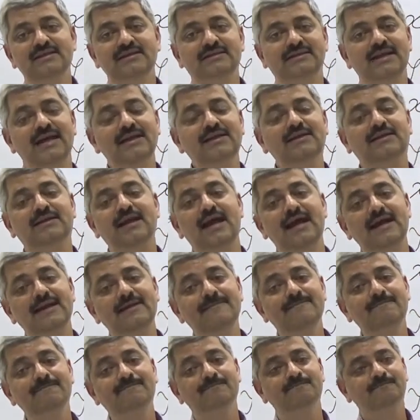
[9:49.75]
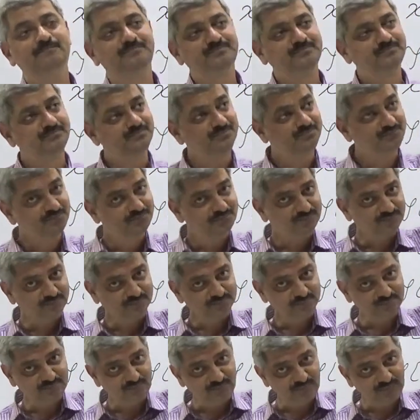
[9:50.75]
That time,
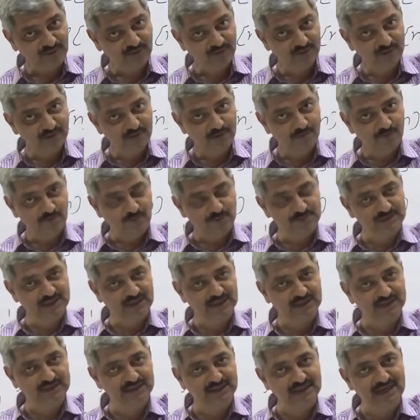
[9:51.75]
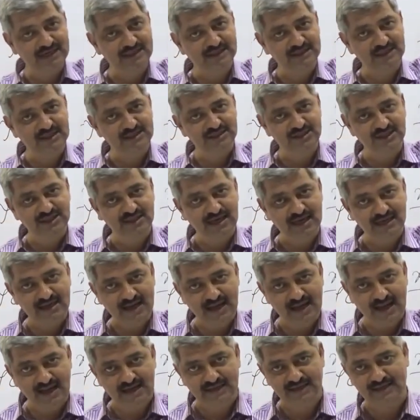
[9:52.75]
Professor Gadre teaching at
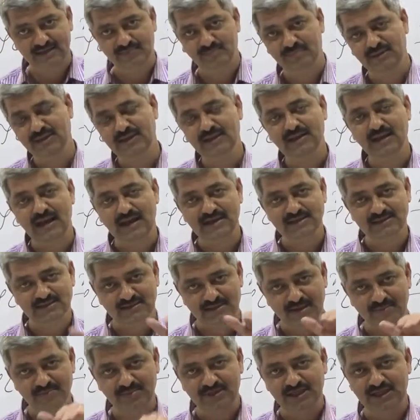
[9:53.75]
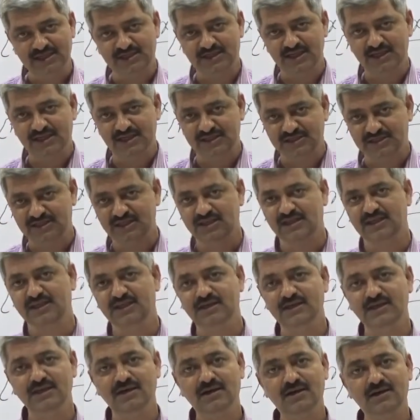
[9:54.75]
IITB and some teacher teaching
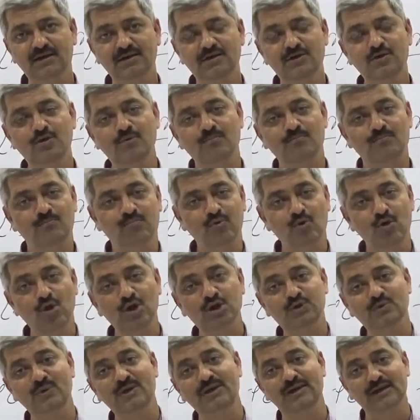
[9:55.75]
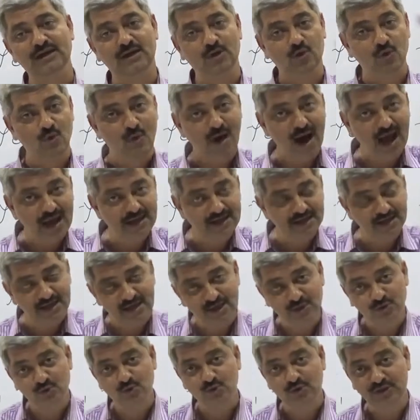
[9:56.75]
here, both were
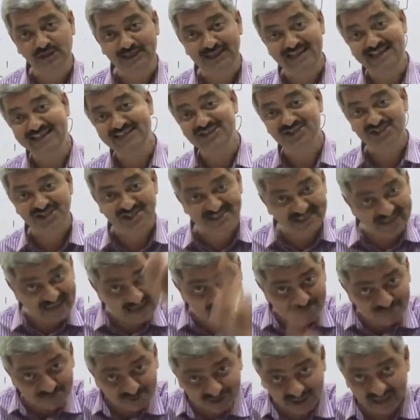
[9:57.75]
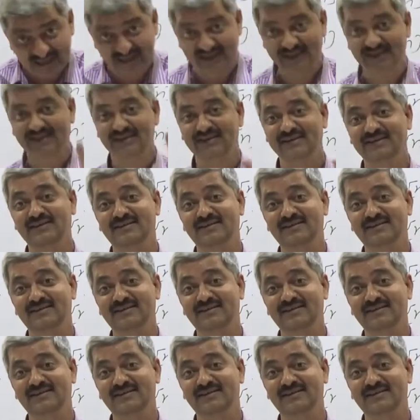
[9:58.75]
required to teach same thing.